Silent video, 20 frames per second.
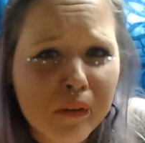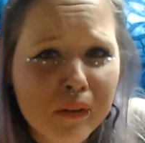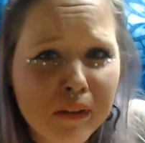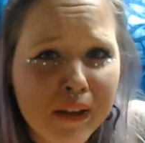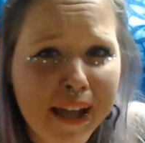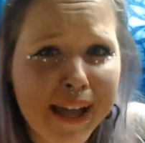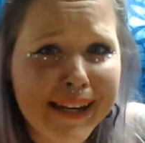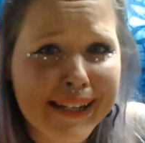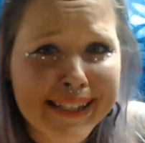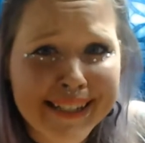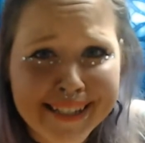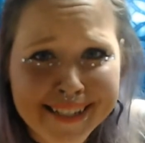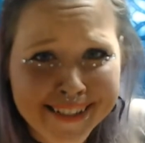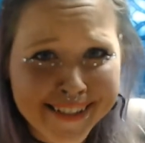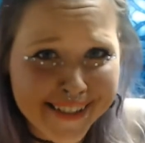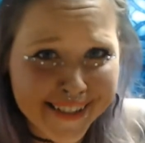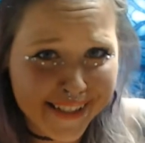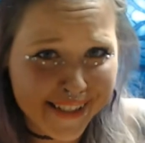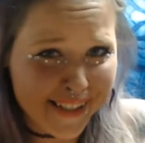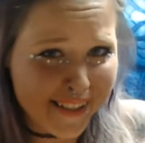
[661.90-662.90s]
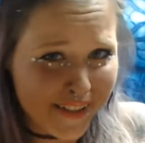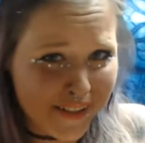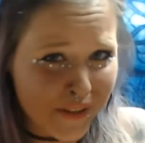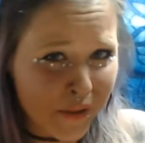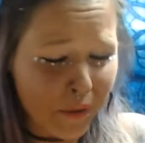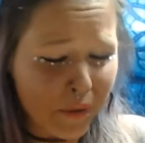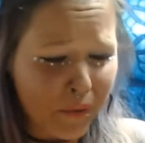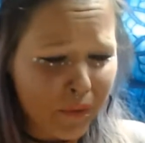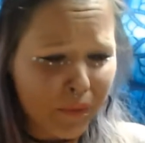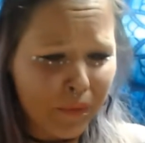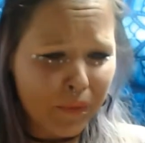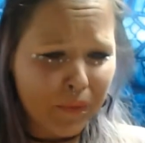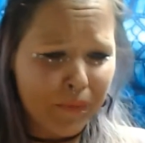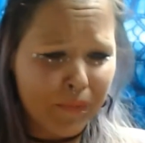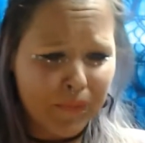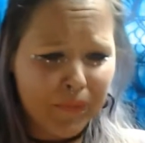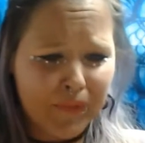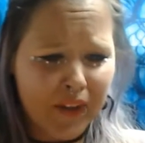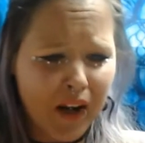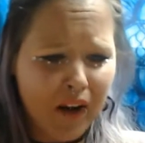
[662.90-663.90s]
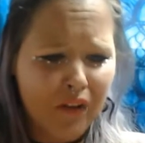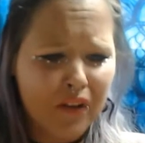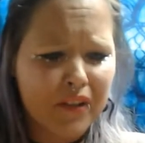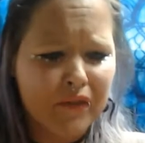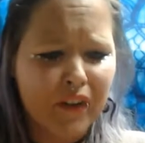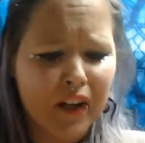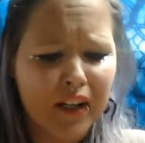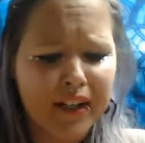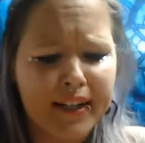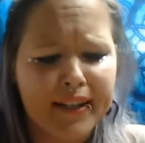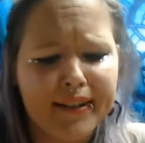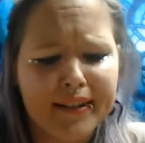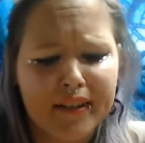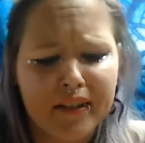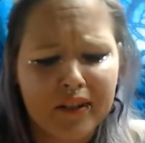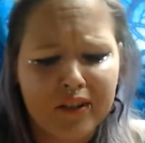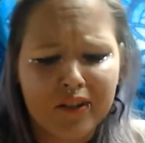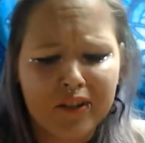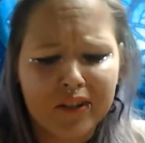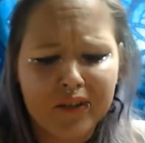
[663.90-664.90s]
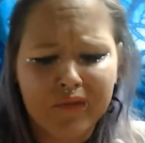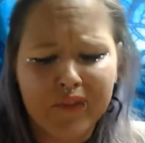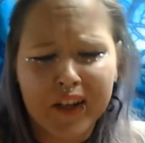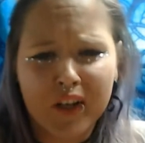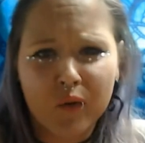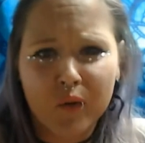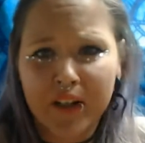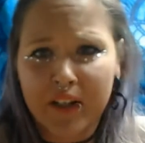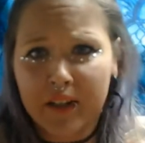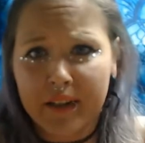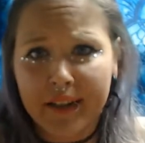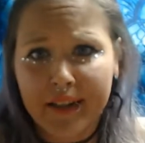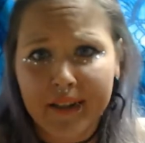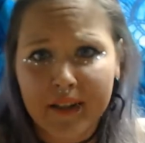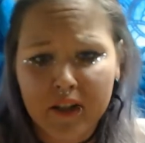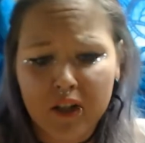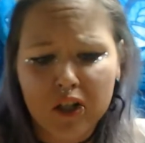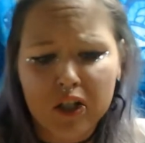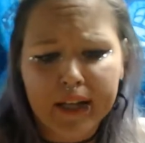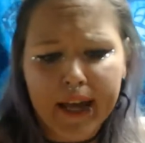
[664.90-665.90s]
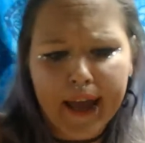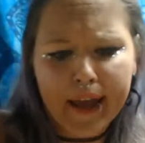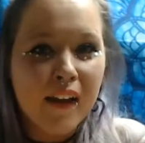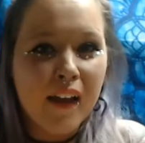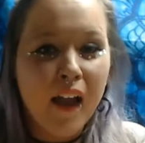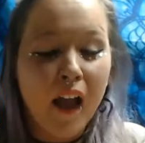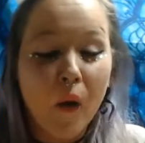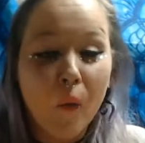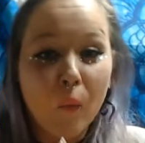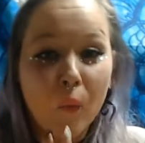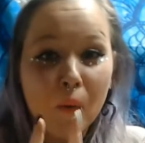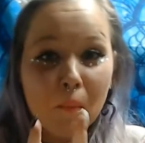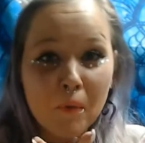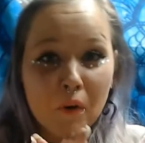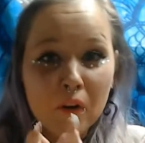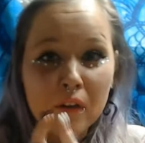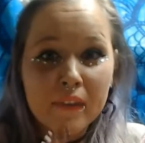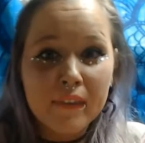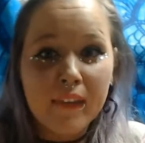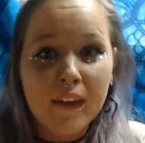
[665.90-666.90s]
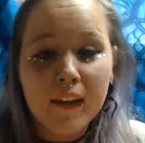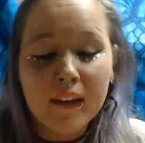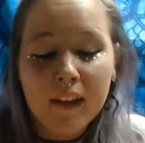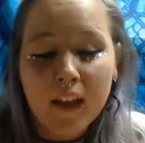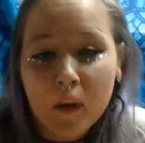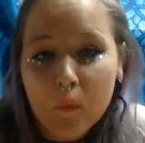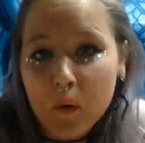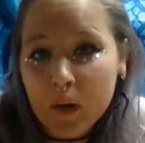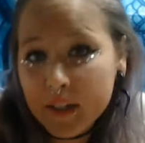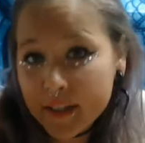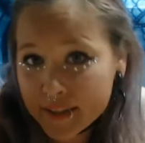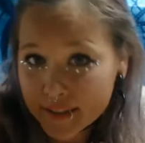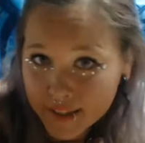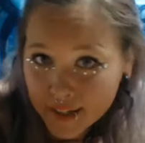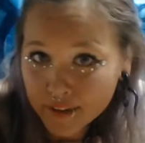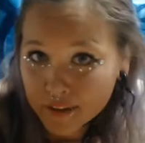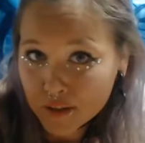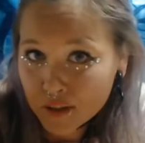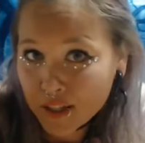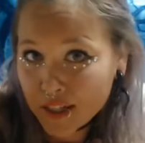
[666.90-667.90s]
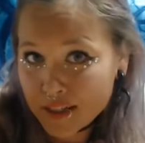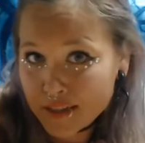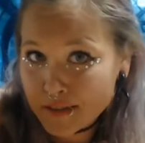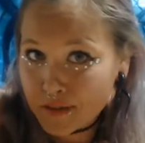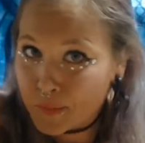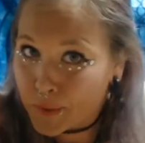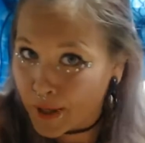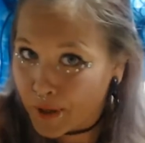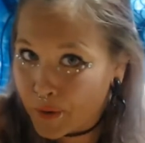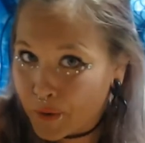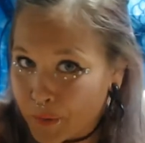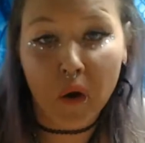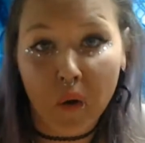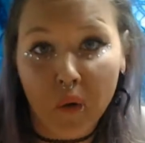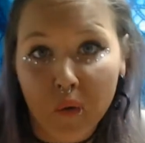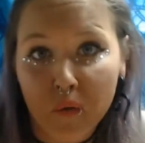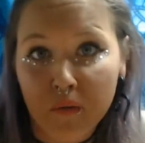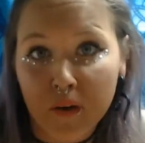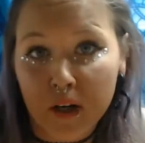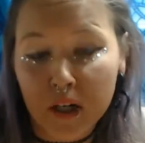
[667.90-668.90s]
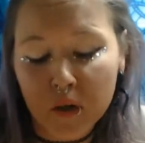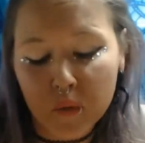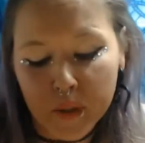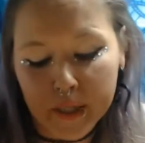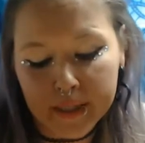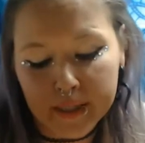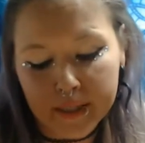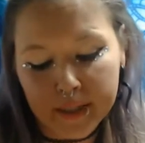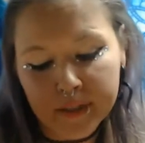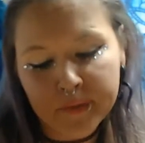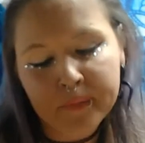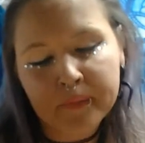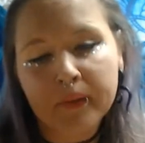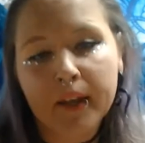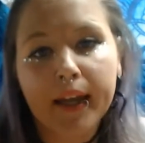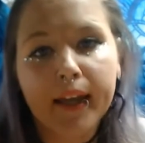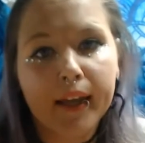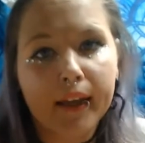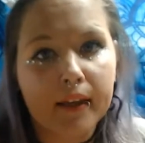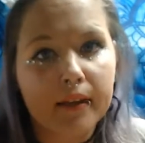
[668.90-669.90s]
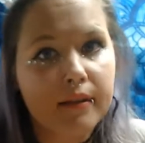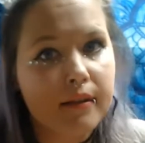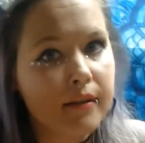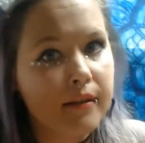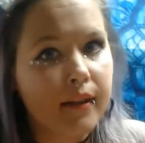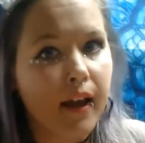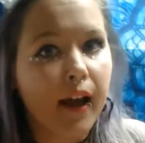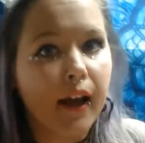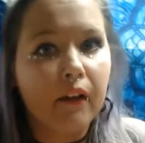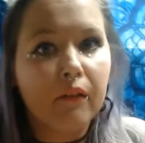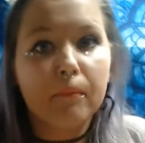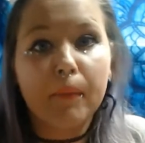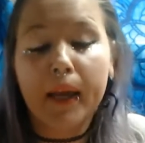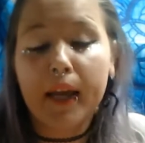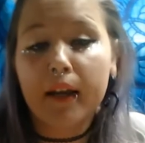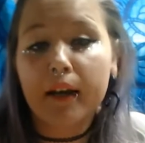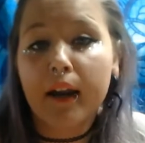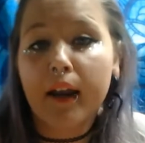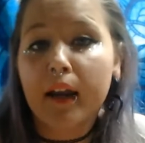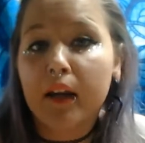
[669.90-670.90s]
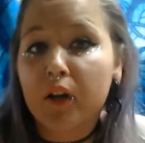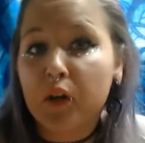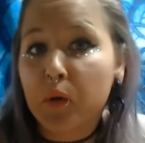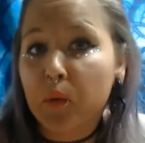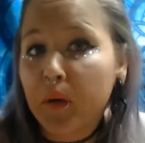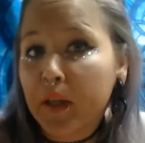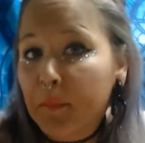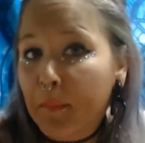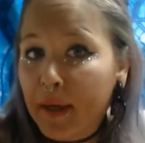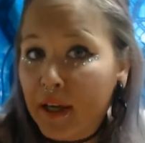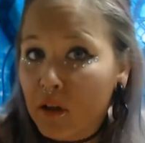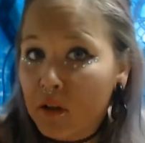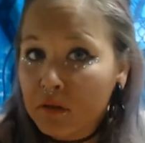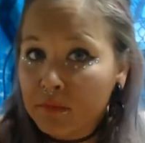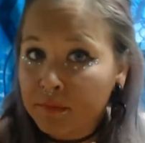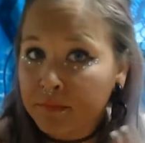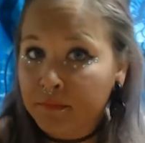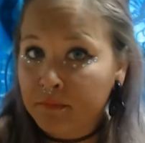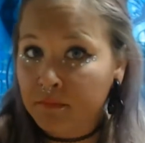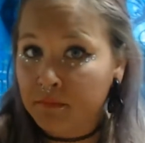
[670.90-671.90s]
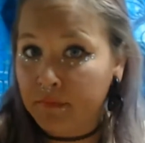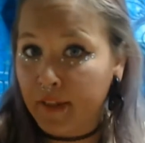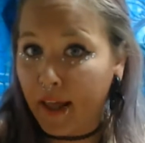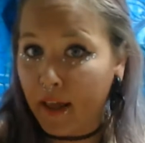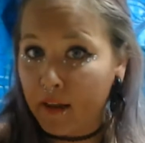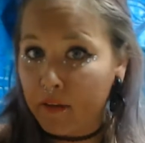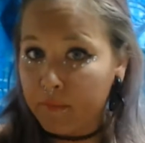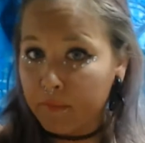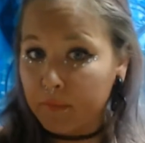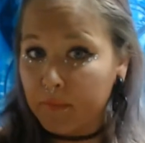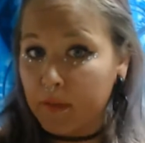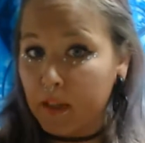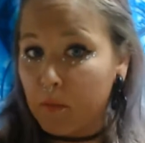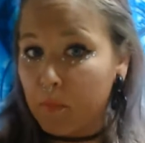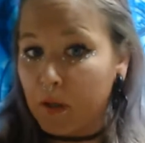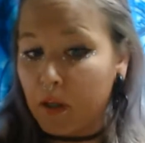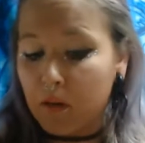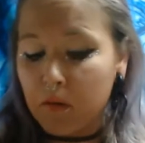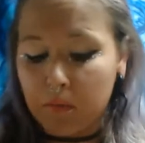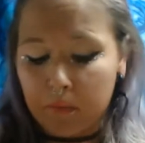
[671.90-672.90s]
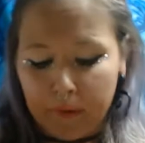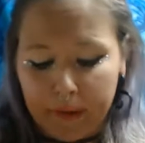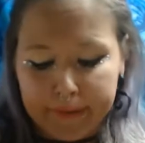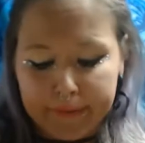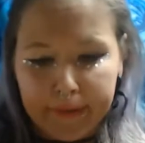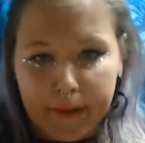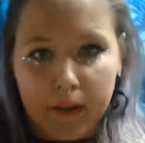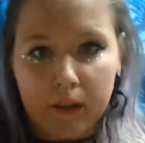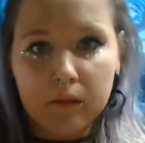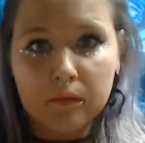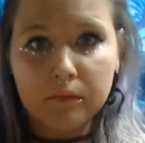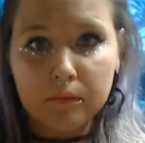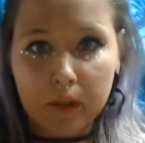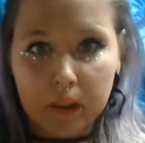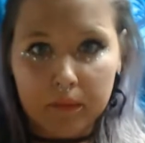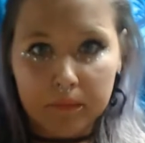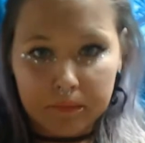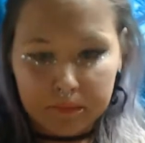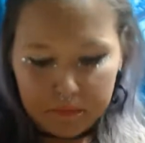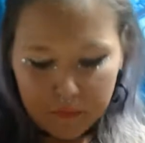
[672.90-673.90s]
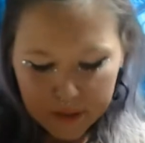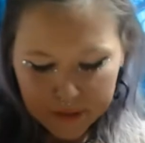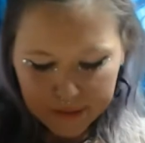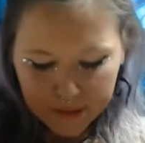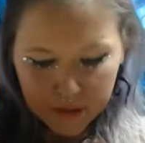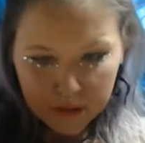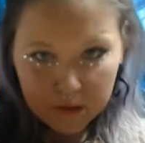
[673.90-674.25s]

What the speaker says: and easy. So, you know, it's very easy to just fit quickly into your day. One more thing I wanted to tell you guys about very quickly is I have made a new email. That email right there, right there.